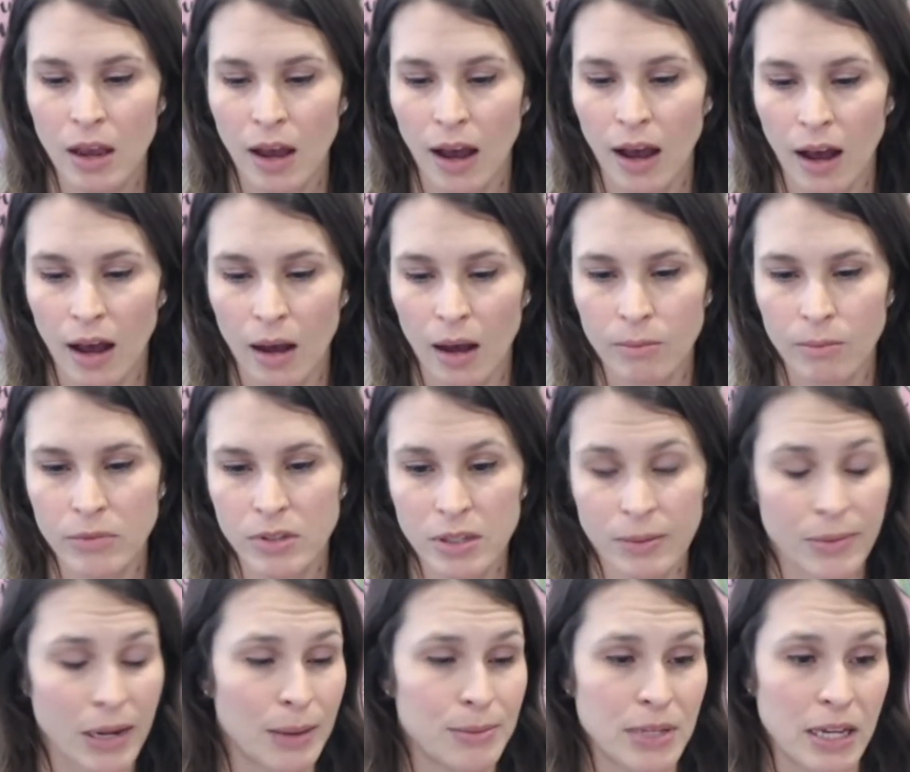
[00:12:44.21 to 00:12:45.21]

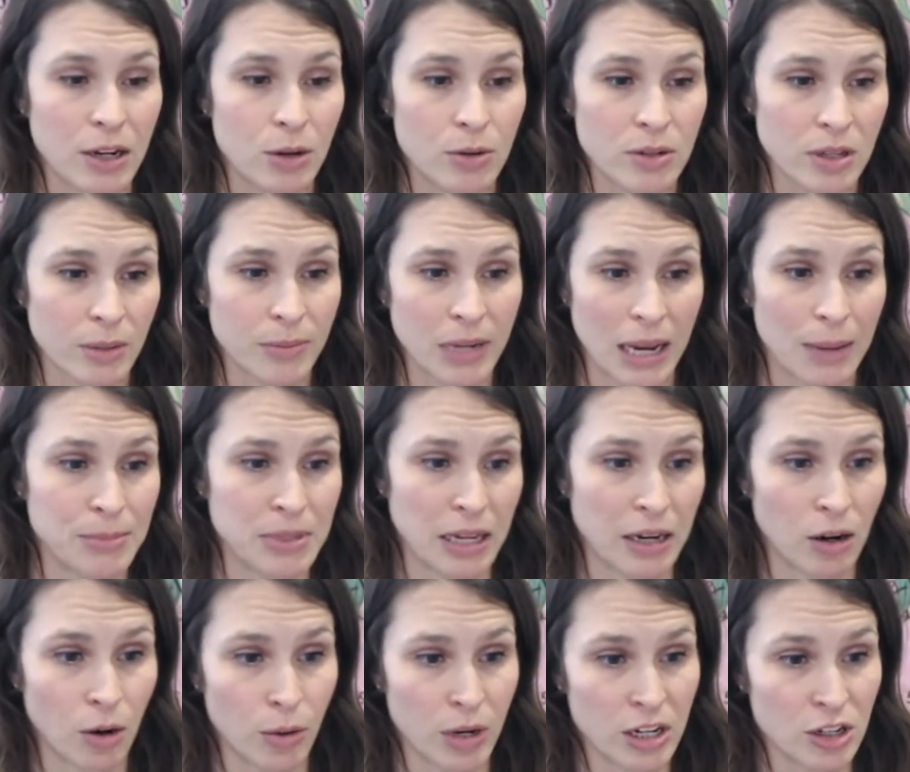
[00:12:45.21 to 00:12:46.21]
Sometimes I do and sometimes I
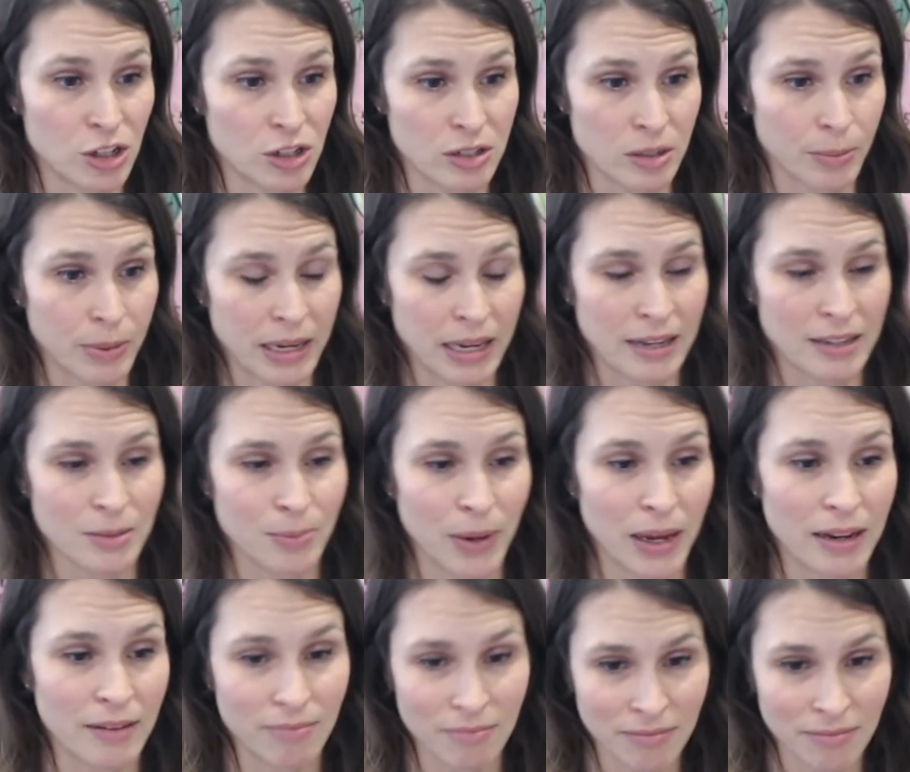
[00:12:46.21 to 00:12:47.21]
don't. It just depends. But